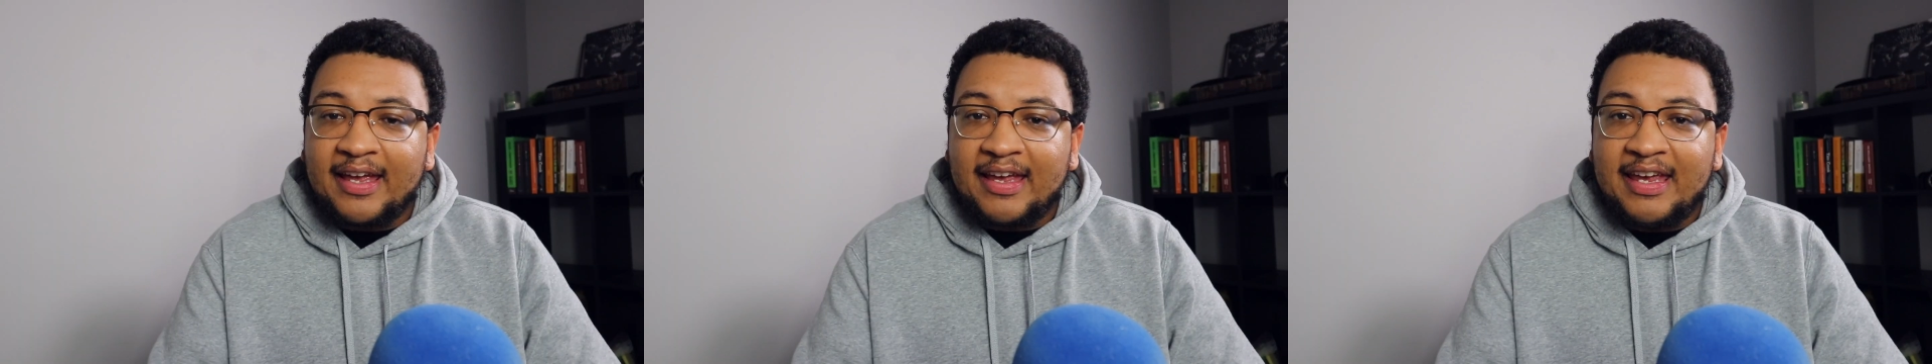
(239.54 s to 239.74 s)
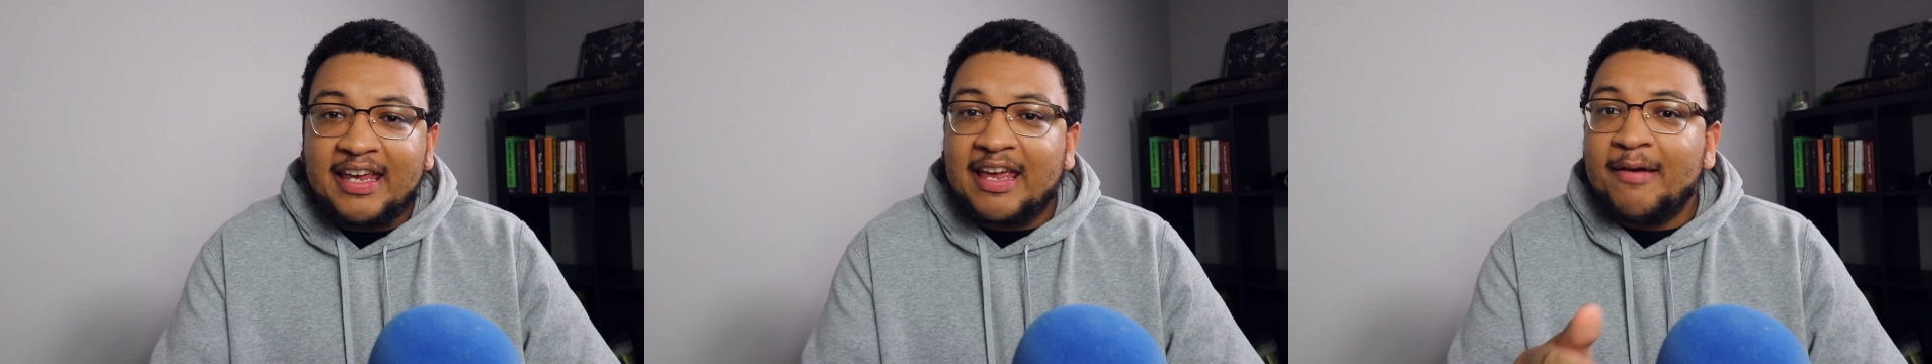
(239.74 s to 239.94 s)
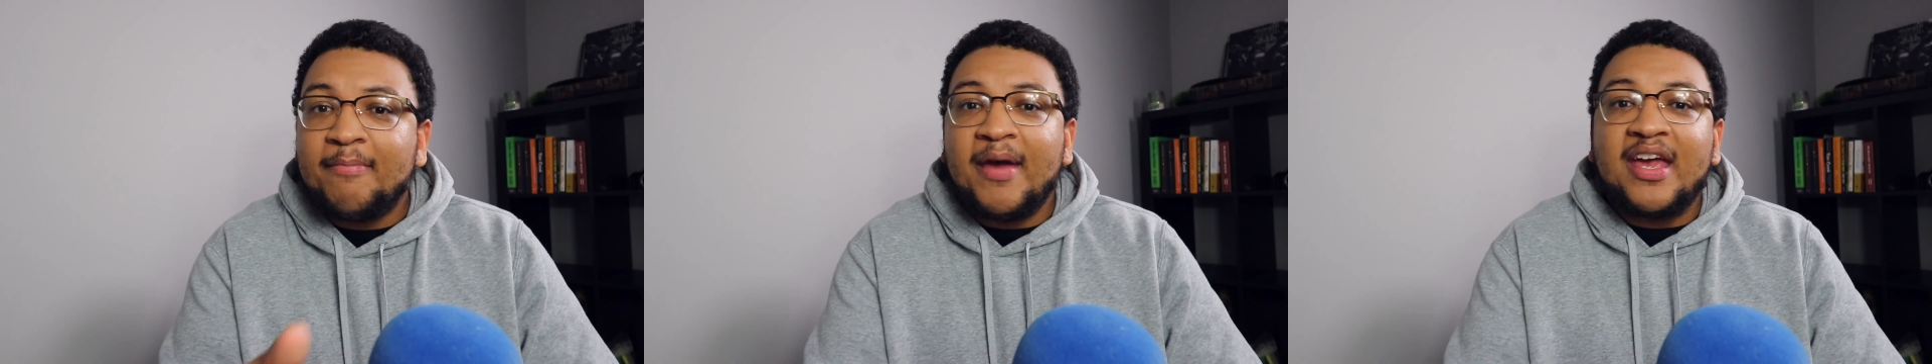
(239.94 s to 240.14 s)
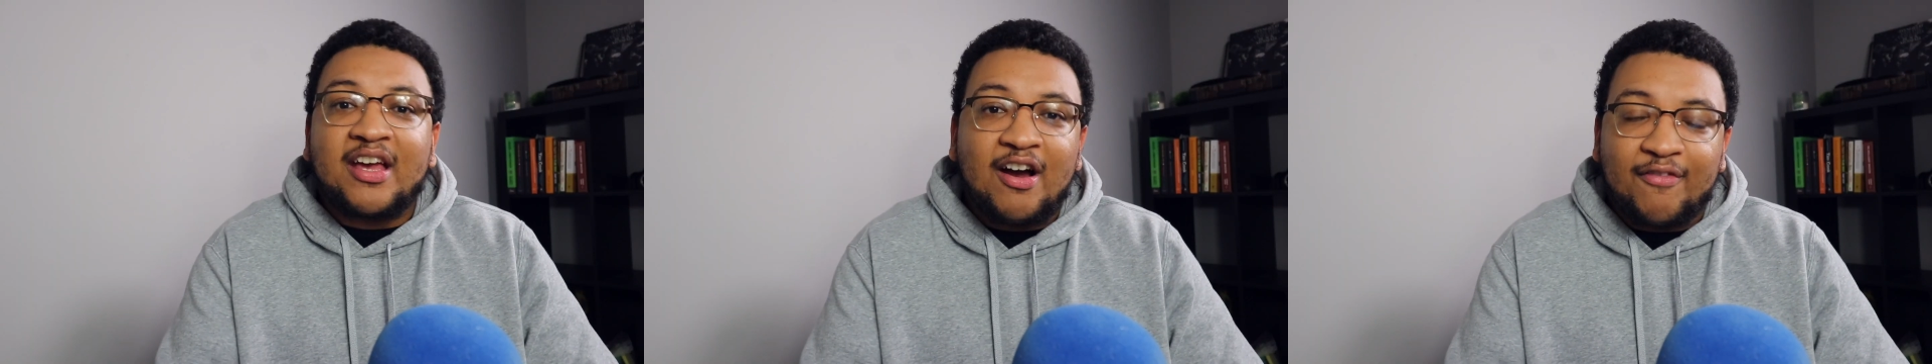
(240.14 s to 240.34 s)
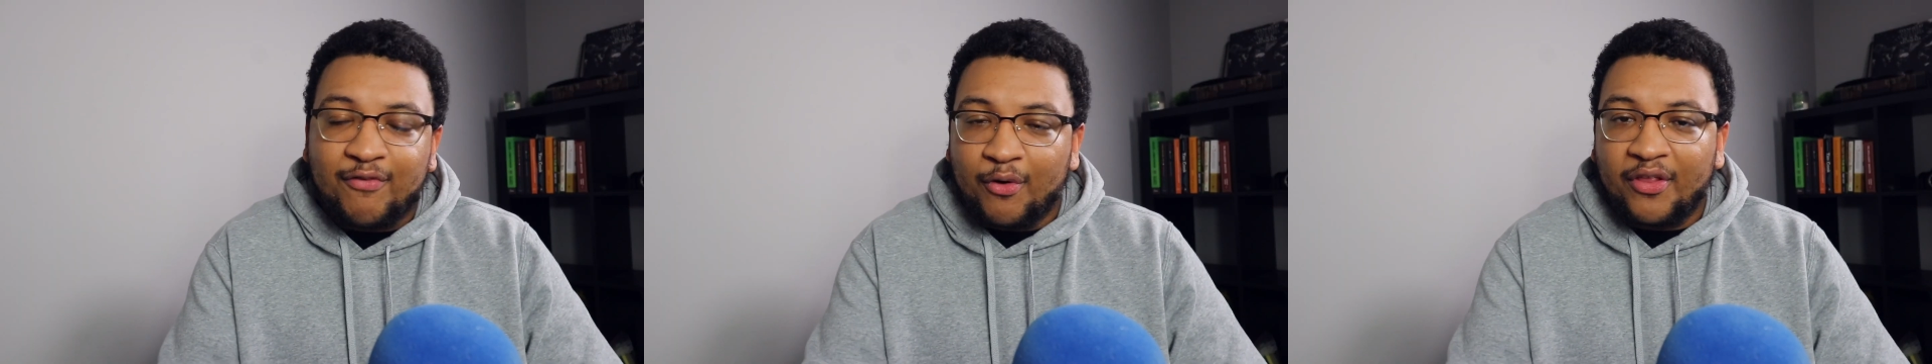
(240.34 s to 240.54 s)
he can make
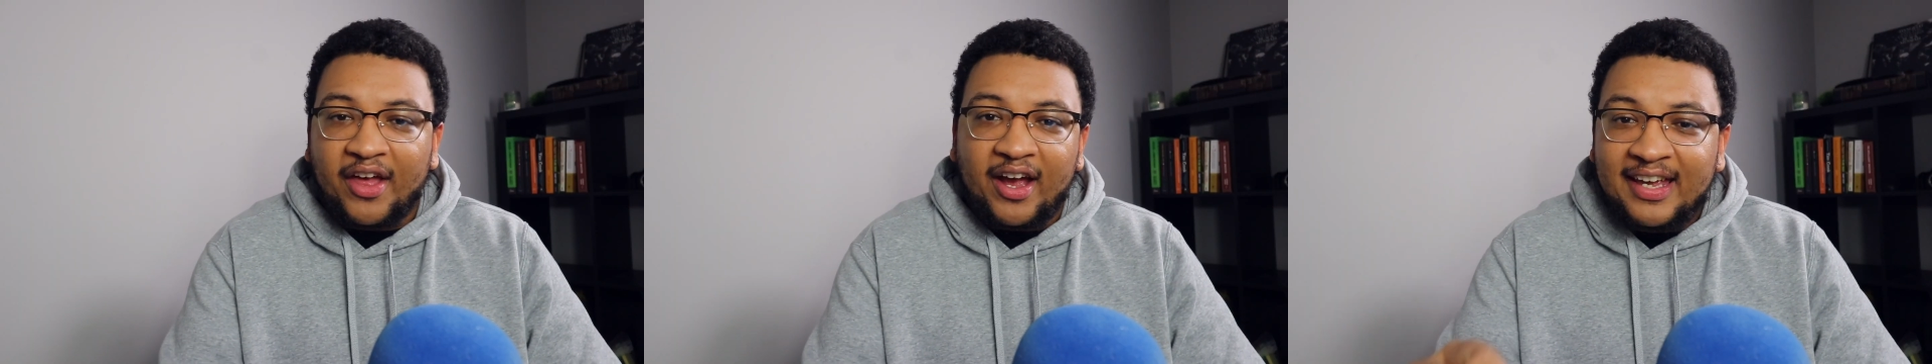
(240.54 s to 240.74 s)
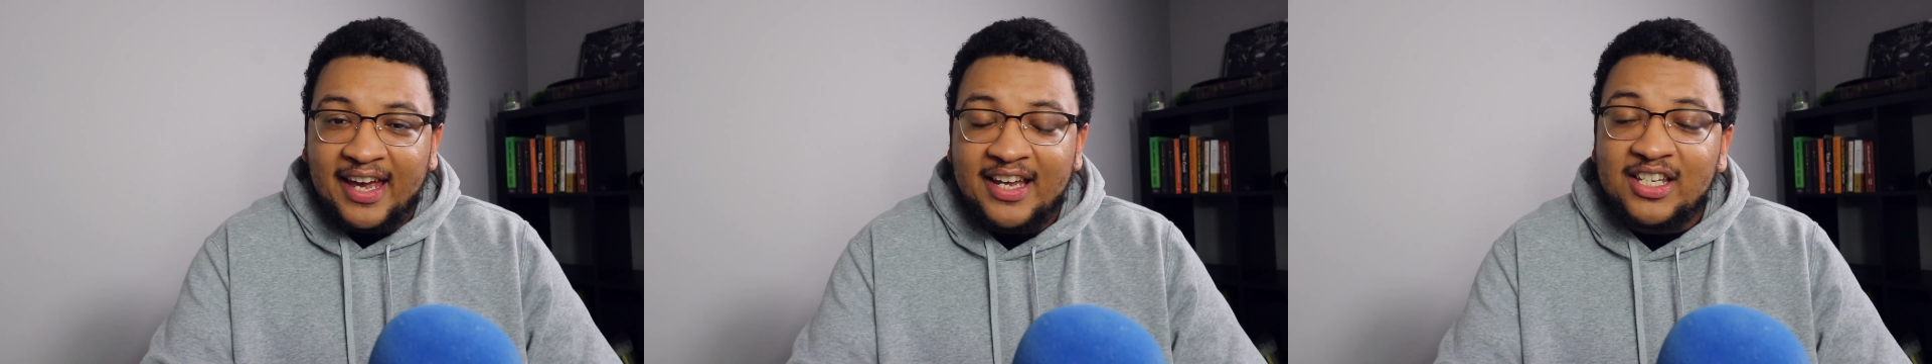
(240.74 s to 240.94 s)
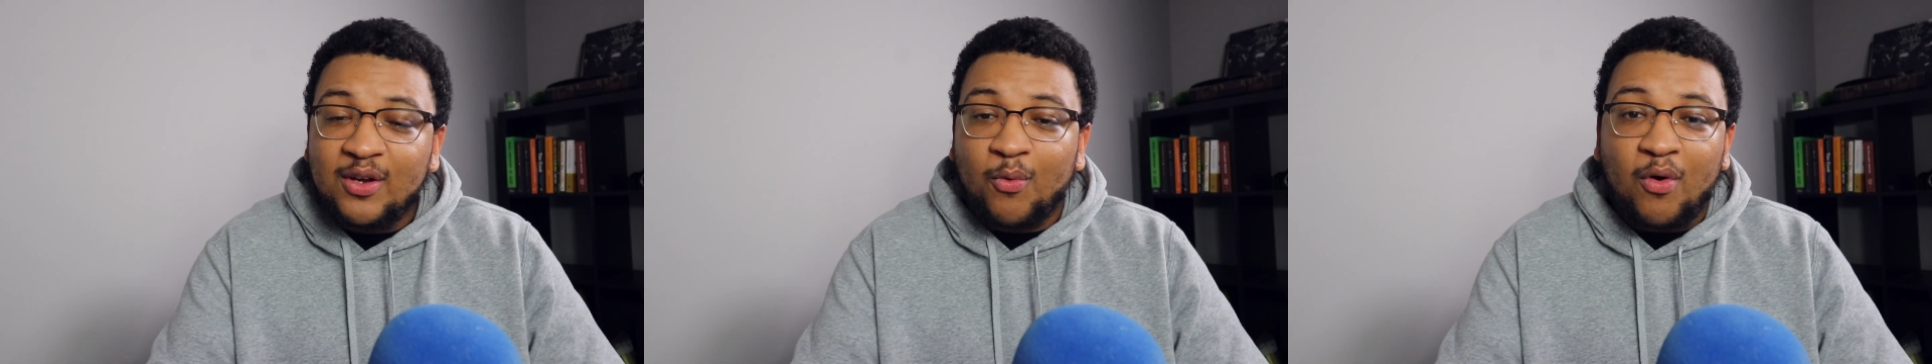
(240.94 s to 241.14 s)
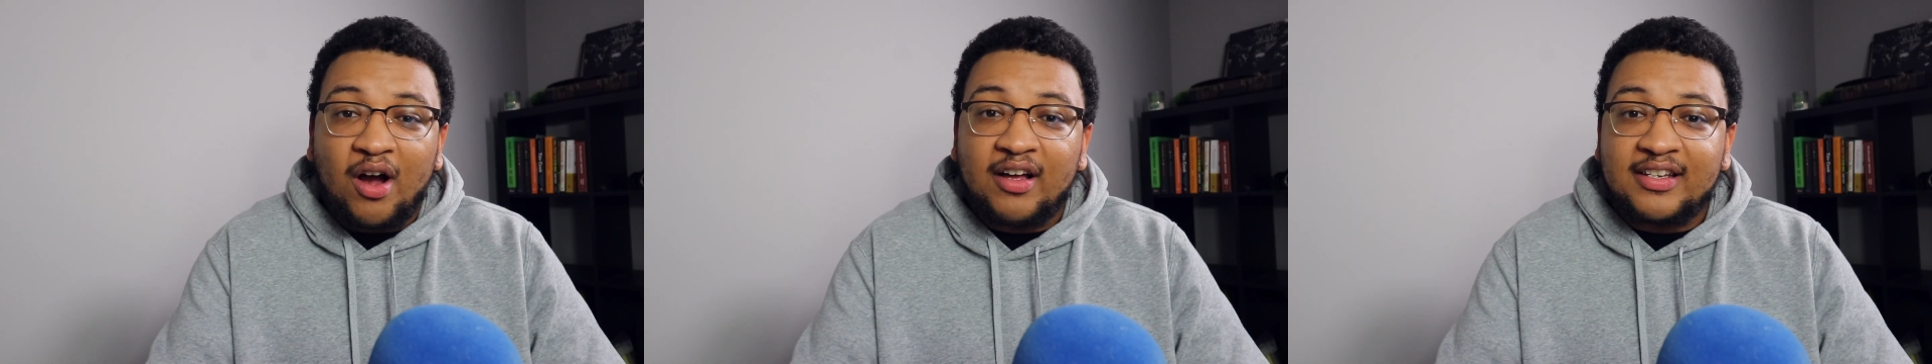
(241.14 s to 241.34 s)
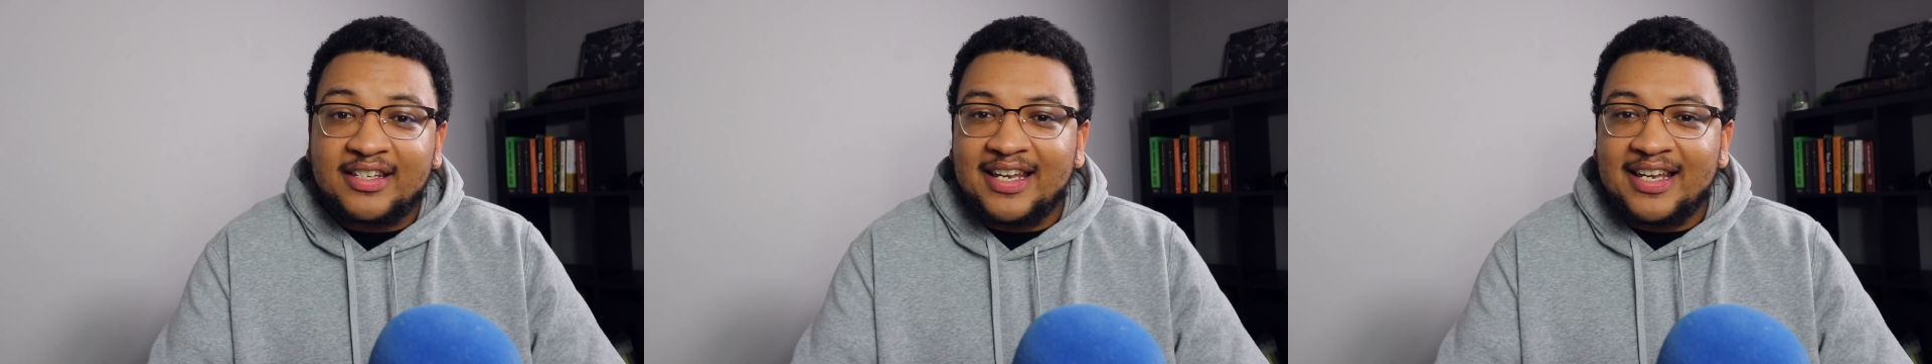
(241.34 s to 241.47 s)
up for that. Cason Wallace